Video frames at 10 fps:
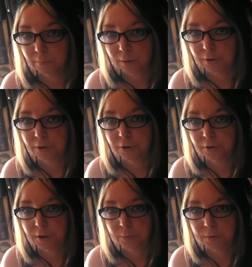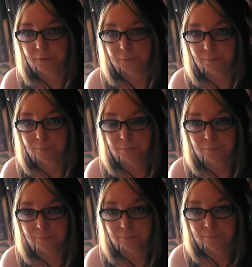barter and trade
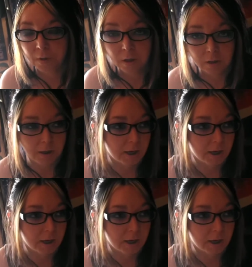with.